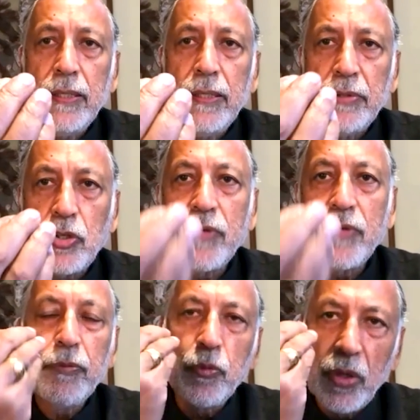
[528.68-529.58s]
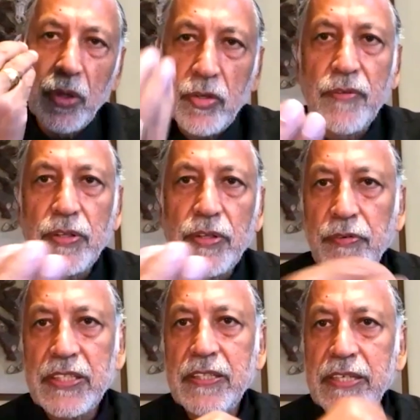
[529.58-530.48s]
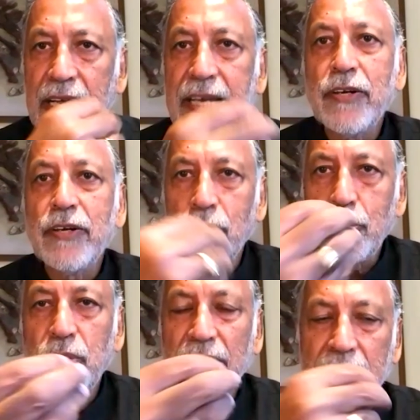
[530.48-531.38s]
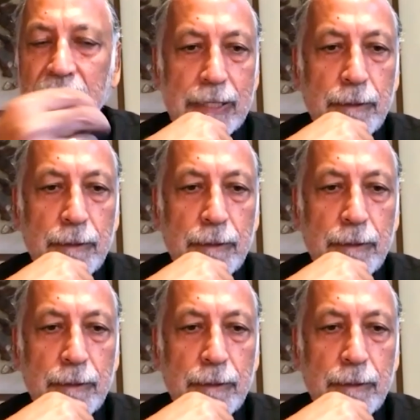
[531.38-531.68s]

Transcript: we thought we would work on for the first decade or two decades.